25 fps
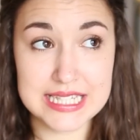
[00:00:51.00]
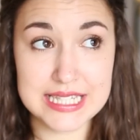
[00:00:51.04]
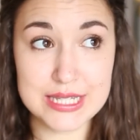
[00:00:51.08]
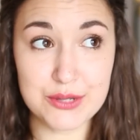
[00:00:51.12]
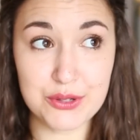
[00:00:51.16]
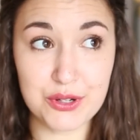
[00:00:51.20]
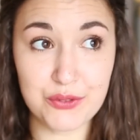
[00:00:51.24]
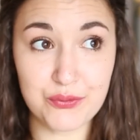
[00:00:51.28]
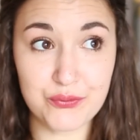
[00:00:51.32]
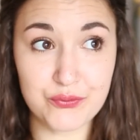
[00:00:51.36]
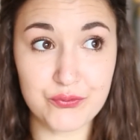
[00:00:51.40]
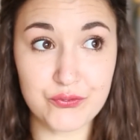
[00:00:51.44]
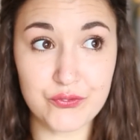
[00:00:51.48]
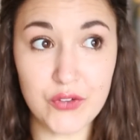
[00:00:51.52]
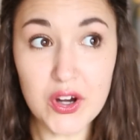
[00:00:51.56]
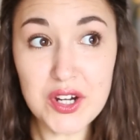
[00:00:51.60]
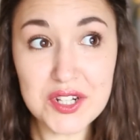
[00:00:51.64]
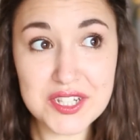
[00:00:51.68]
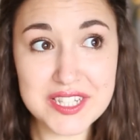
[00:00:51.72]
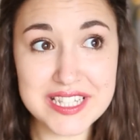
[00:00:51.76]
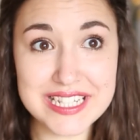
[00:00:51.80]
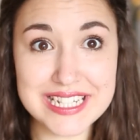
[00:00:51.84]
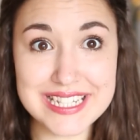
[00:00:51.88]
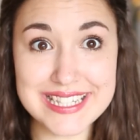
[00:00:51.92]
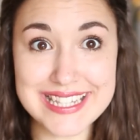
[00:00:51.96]
So the
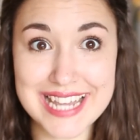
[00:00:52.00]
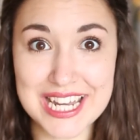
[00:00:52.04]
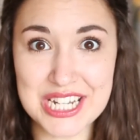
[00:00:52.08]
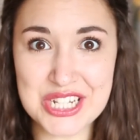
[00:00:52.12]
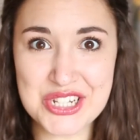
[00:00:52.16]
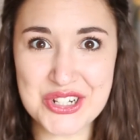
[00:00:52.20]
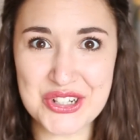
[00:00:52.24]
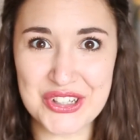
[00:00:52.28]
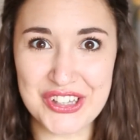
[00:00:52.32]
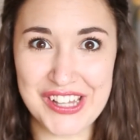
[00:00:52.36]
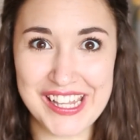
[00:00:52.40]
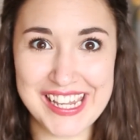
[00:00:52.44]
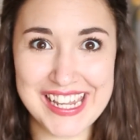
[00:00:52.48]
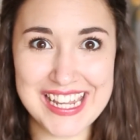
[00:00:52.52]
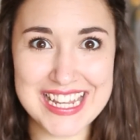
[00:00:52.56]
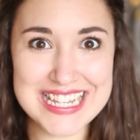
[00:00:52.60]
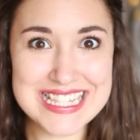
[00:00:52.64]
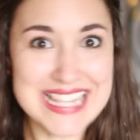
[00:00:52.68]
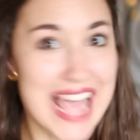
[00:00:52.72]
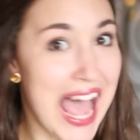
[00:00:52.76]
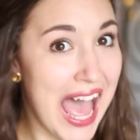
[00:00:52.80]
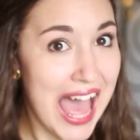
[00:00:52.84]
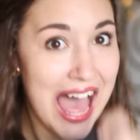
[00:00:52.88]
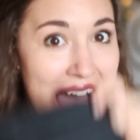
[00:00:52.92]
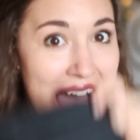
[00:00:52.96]
first essential is